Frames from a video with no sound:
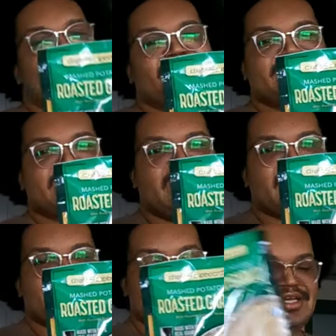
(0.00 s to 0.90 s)
roasted
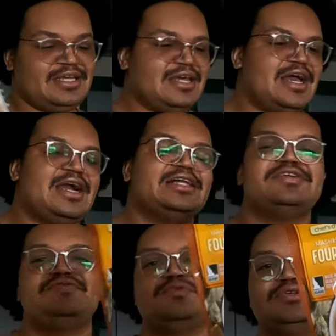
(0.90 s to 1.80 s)
garlic. I got
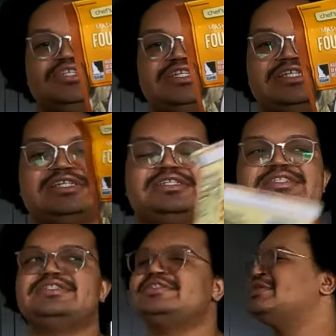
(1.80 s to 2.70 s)
the four
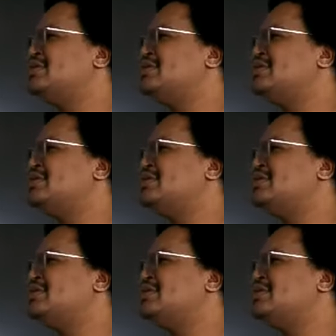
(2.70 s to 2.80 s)
cheese